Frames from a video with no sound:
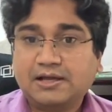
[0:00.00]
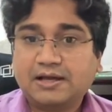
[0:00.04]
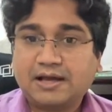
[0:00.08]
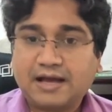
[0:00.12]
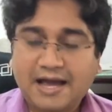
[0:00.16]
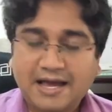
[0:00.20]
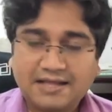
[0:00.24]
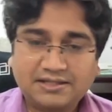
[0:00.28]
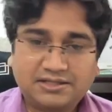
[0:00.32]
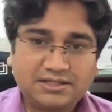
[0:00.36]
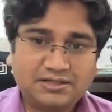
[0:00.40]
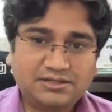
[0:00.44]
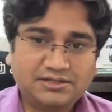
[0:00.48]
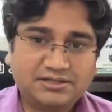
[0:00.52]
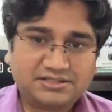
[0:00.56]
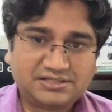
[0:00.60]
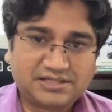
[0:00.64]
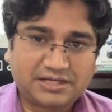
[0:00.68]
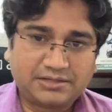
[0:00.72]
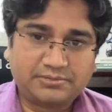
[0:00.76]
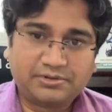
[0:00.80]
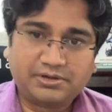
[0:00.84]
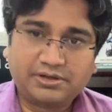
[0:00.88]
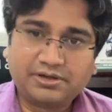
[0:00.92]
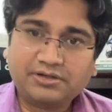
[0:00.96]
I think this
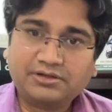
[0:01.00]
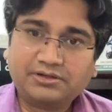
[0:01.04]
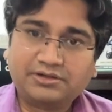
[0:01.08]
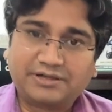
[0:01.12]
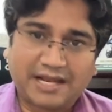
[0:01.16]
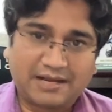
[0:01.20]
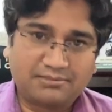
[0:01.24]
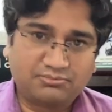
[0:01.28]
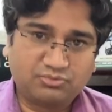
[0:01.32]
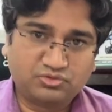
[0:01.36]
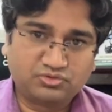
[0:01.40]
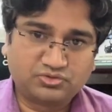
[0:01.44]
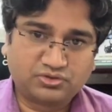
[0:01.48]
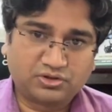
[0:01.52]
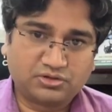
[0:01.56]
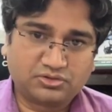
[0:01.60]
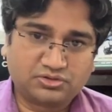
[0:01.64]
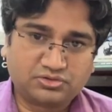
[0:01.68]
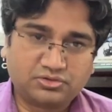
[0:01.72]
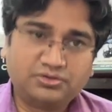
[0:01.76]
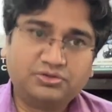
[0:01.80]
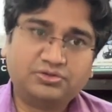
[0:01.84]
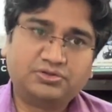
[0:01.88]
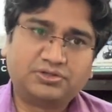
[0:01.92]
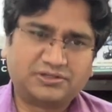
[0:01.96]
can be done in 10 moves
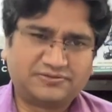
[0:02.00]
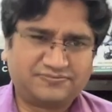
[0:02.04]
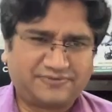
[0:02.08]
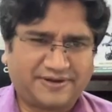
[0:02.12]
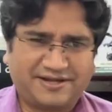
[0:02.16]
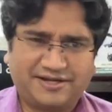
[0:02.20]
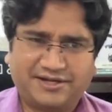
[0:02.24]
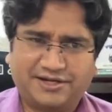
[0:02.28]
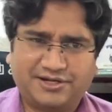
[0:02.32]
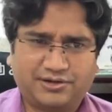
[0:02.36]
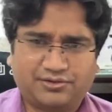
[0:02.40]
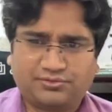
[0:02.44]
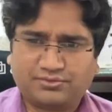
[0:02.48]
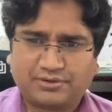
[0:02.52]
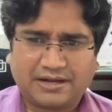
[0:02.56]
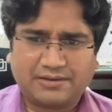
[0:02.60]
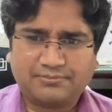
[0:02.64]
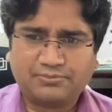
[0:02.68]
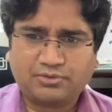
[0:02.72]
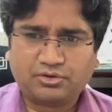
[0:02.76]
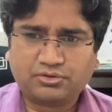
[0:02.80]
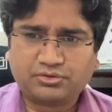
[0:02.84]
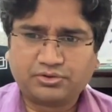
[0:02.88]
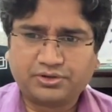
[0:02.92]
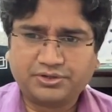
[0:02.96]
also, you just find it out. I am
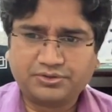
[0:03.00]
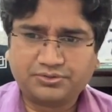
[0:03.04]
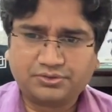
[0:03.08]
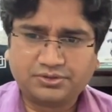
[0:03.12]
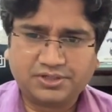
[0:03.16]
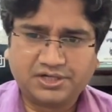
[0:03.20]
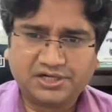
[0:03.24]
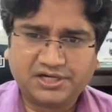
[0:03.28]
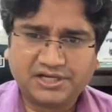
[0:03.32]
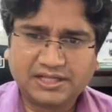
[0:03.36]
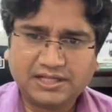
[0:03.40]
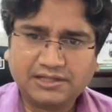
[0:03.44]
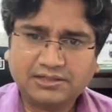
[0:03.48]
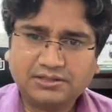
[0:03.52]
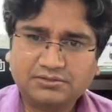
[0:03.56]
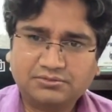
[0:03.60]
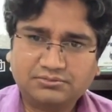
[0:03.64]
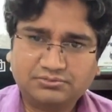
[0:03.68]
not going to detail.